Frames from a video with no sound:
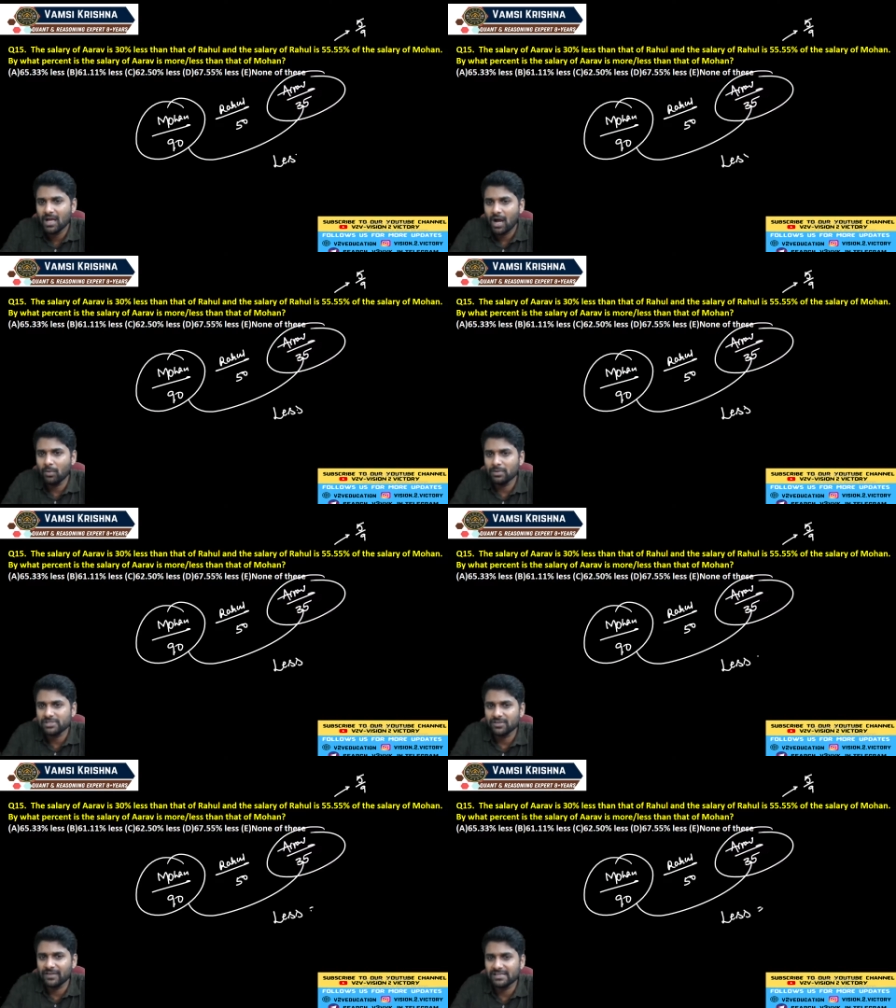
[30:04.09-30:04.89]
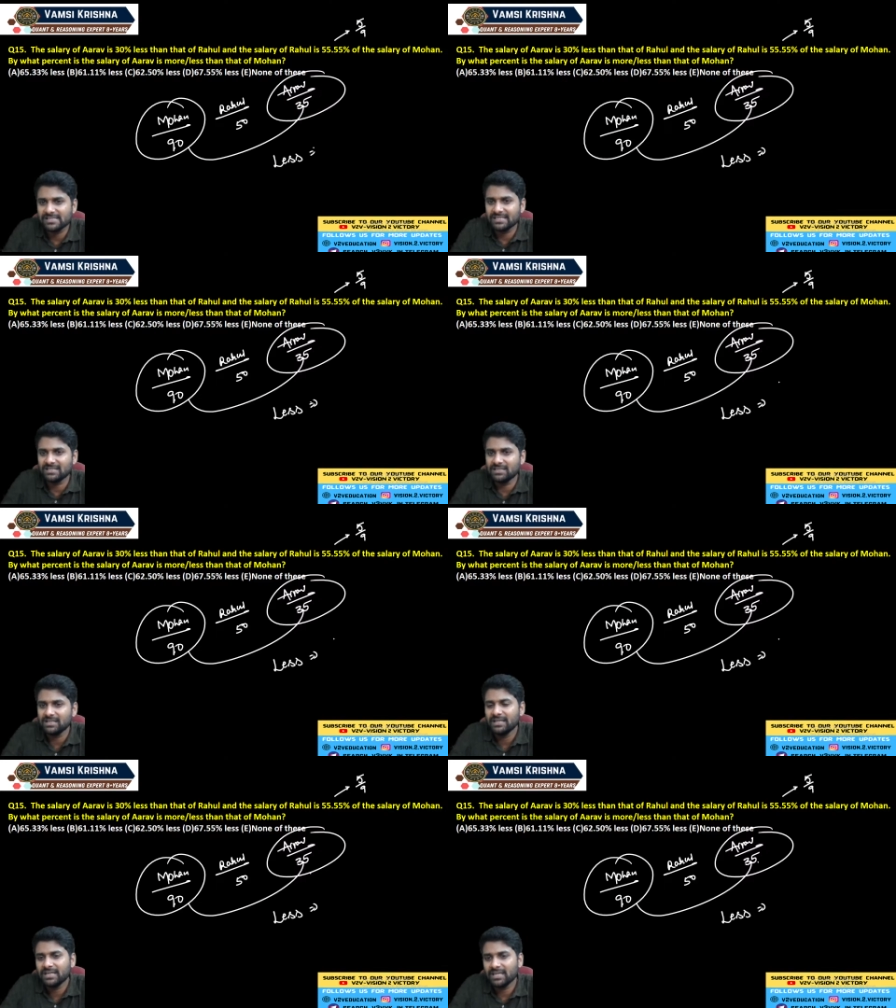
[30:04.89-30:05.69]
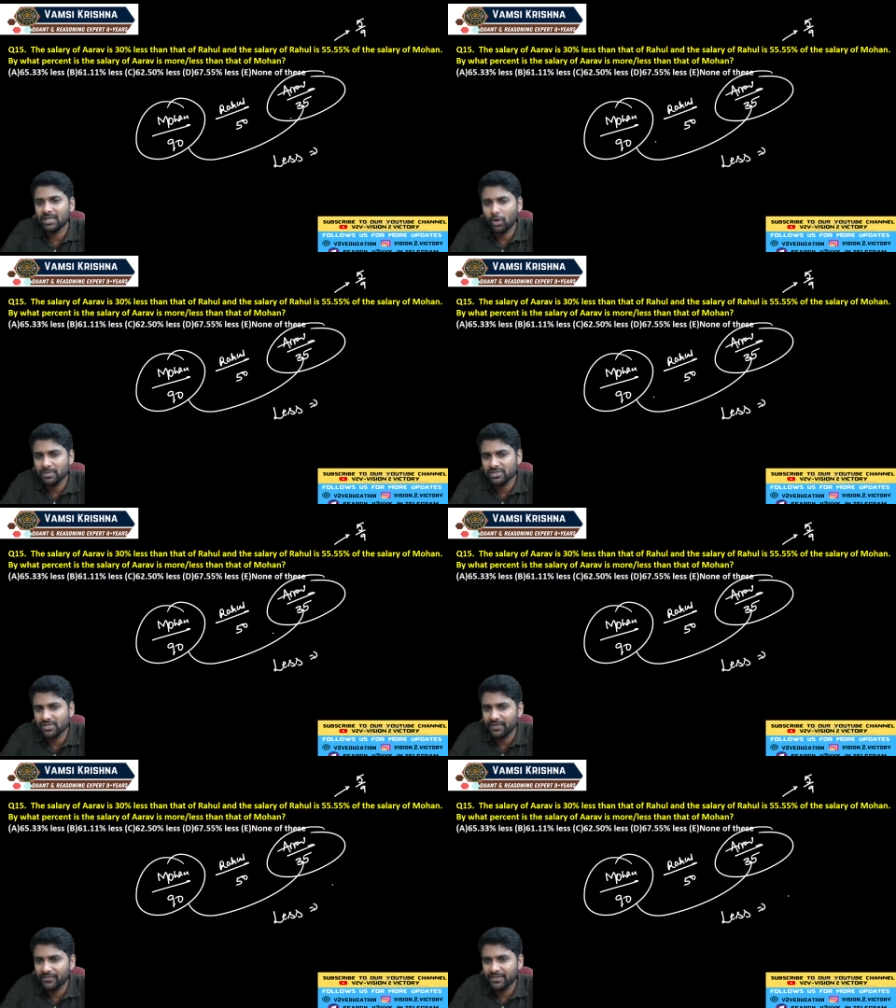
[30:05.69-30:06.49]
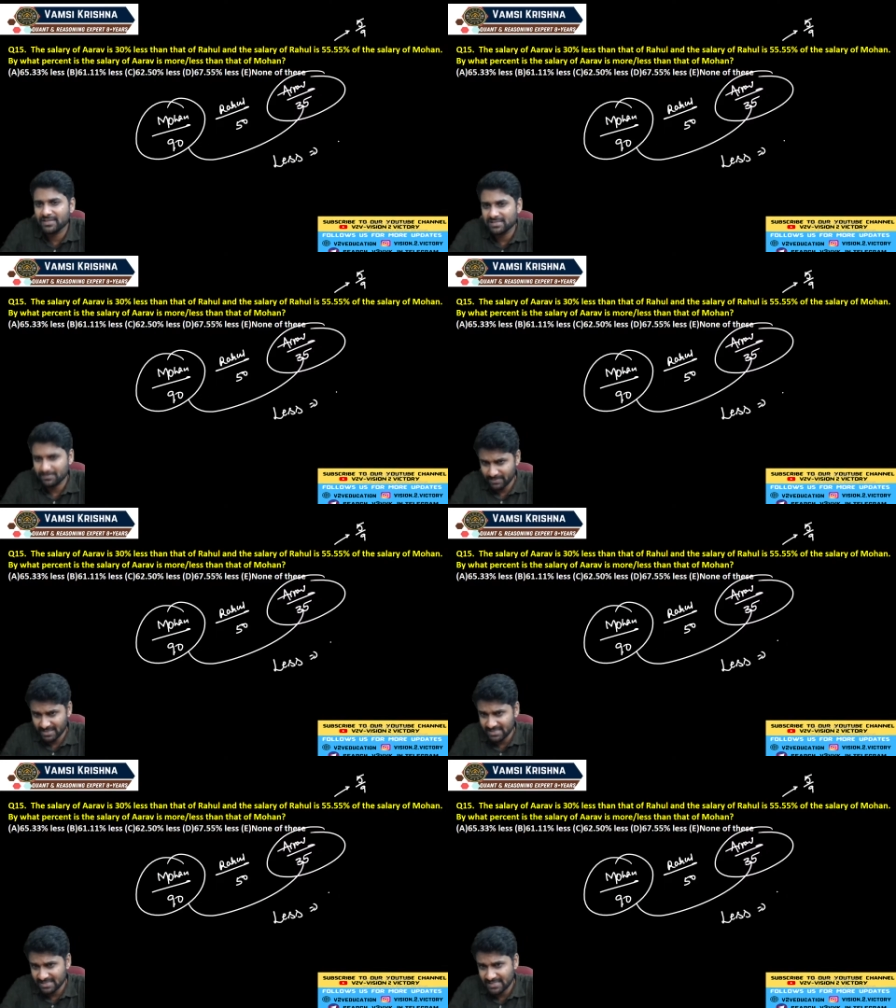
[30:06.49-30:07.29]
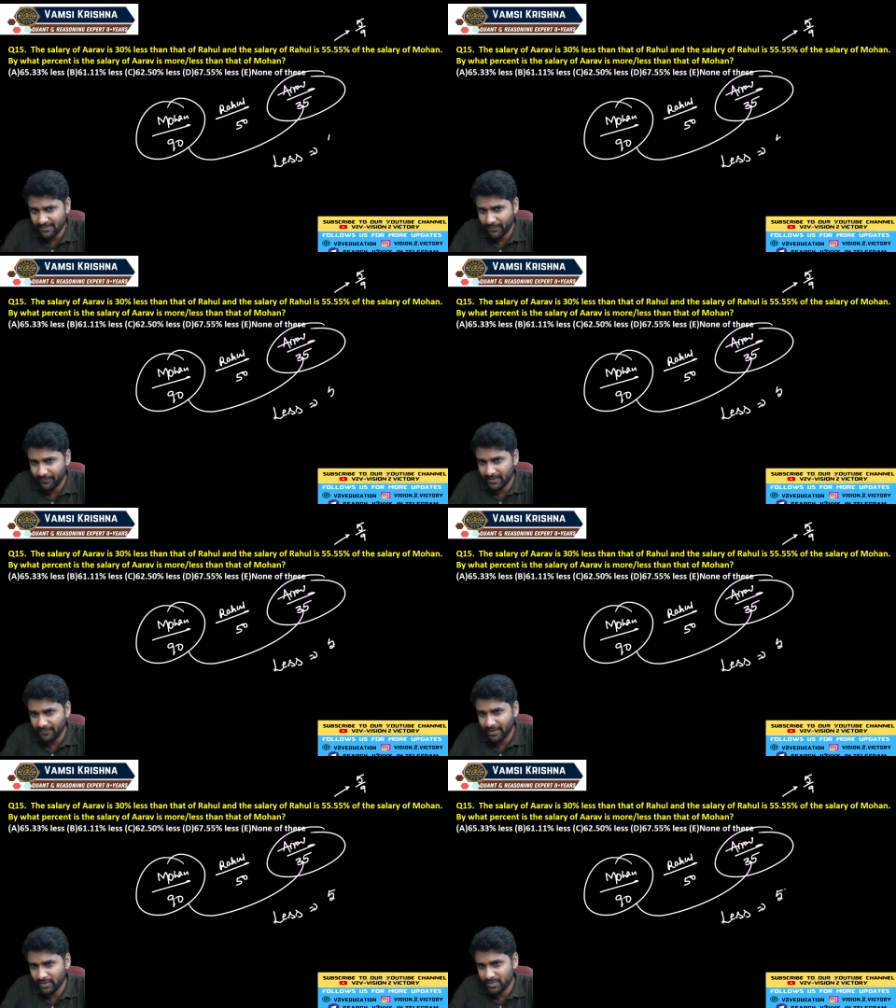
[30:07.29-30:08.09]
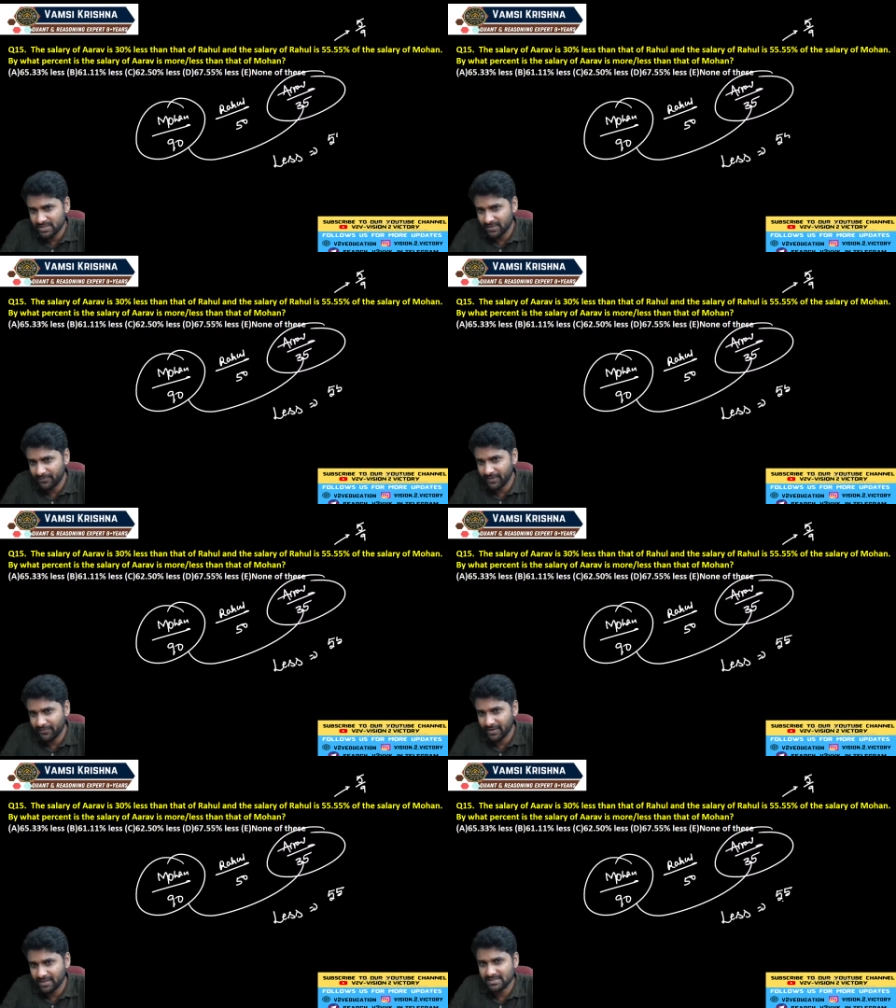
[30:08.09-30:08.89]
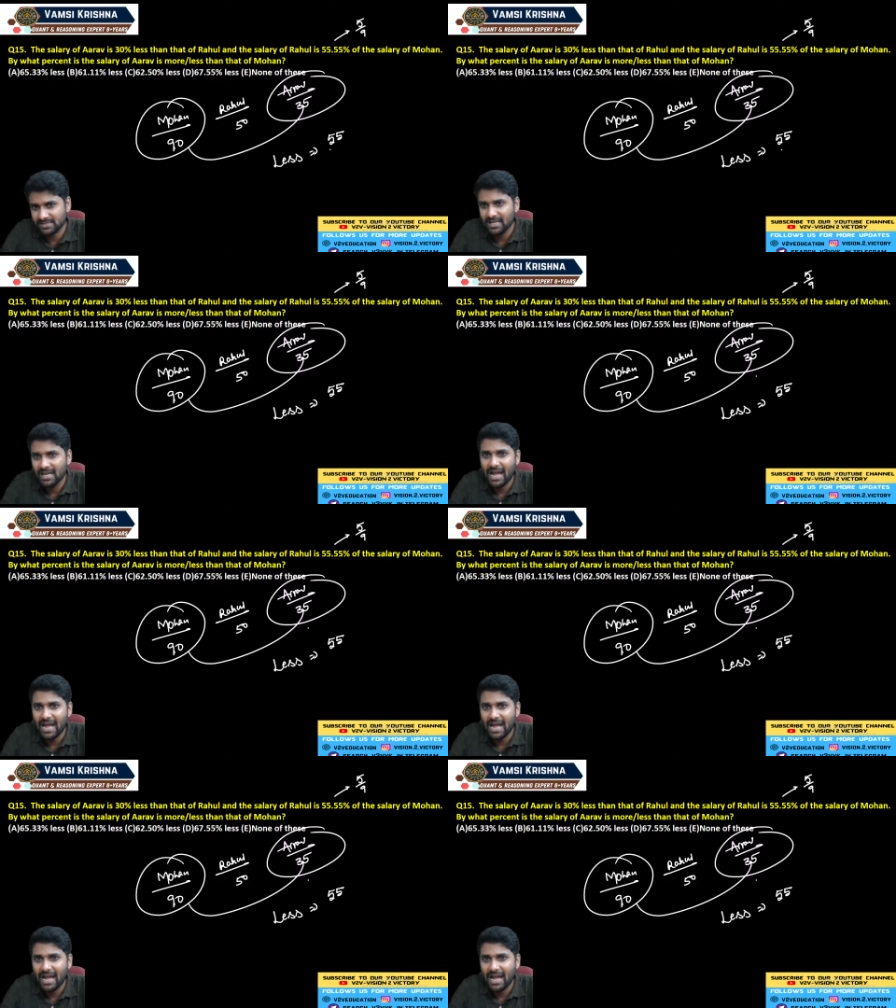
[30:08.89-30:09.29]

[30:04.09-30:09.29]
How much of less here? Here how much of difference means it's a 55 units of difference.